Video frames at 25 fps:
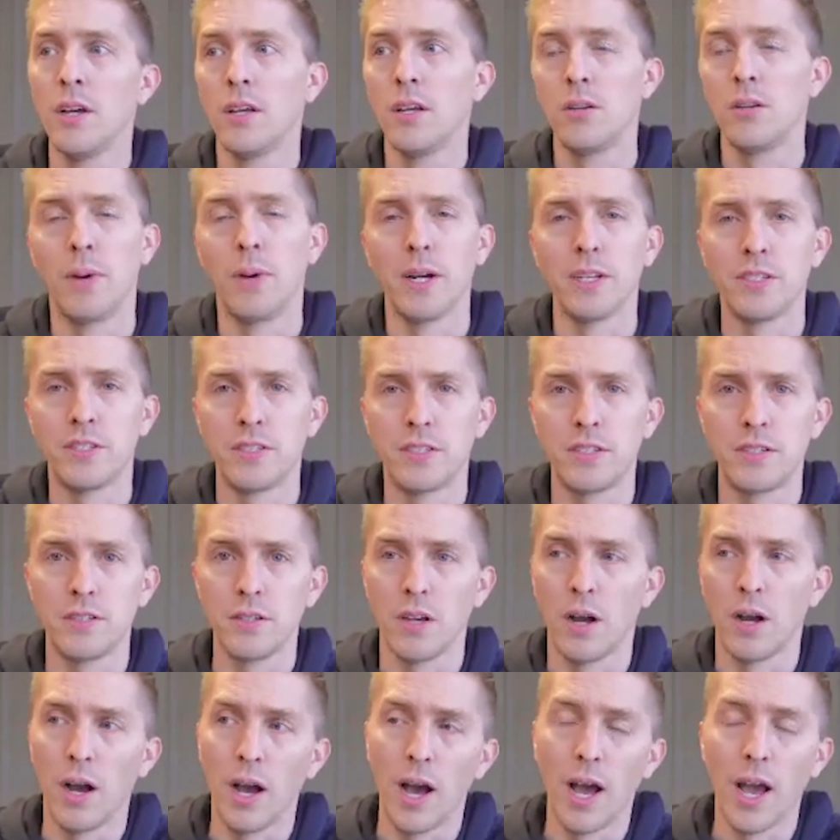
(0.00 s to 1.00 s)

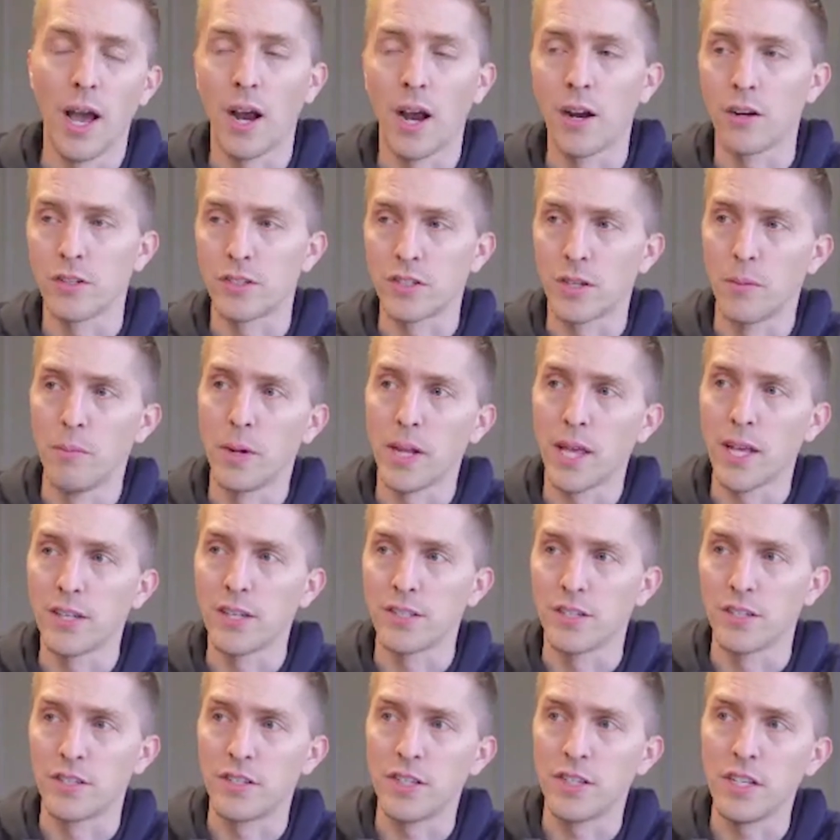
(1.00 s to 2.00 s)
I hired somebody
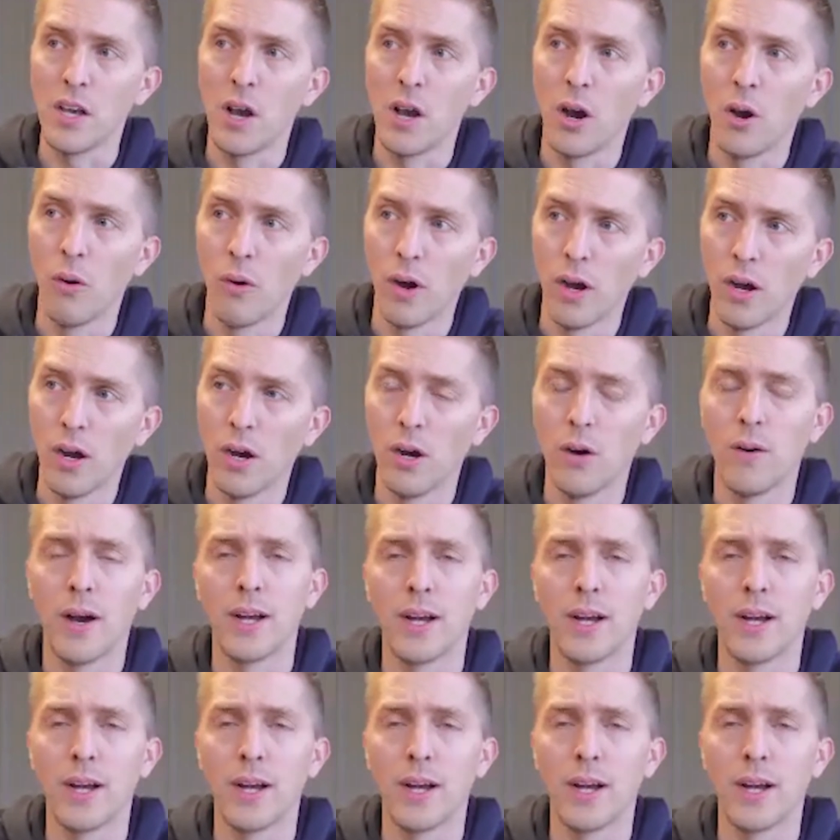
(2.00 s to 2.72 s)
as a COO.